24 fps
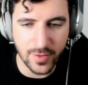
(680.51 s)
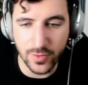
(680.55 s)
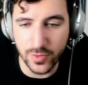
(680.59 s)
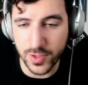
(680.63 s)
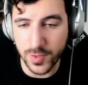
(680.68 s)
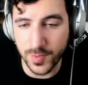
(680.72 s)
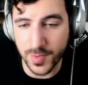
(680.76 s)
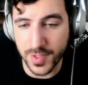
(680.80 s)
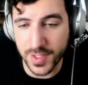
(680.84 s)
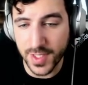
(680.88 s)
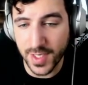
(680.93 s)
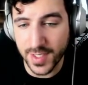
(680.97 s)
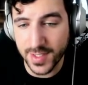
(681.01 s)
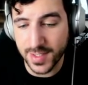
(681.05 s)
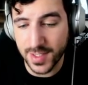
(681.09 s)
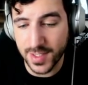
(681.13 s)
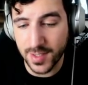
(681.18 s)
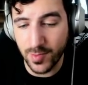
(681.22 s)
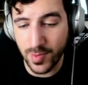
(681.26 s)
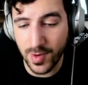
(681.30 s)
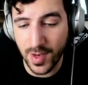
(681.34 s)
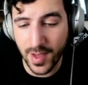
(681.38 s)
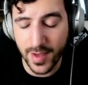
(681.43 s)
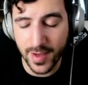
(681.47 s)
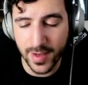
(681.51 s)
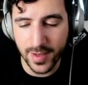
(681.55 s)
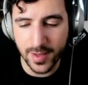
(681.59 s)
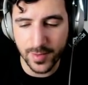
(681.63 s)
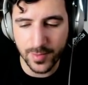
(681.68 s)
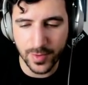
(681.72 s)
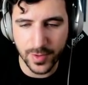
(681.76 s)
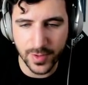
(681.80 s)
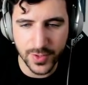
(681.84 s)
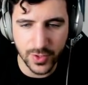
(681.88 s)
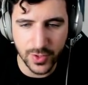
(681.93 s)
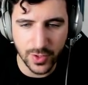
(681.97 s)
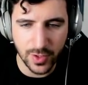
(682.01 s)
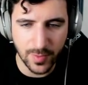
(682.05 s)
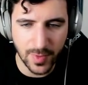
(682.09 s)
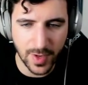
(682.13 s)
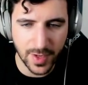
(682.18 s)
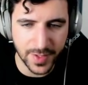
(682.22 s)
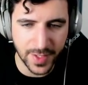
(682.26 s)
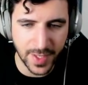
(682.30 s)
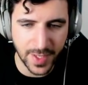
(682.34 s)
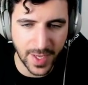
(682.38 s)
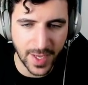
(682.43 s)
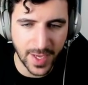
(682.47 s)
your ultimate doesn't apply it, but it's all
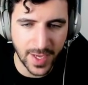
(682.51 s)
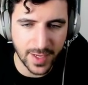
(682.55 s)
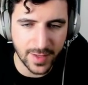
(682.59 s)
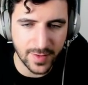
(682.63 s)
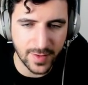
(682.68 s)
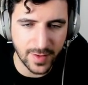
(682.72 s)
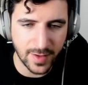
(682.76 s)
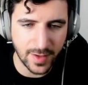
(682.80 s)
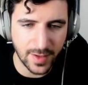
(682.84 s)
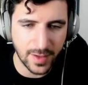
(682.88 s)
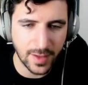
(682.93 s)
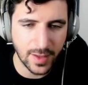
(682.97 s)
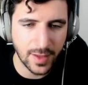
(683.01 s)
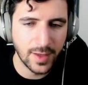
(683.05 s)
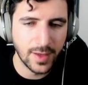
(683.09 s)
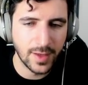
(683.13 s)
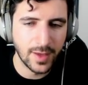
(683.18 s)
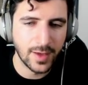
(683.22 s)
about the AD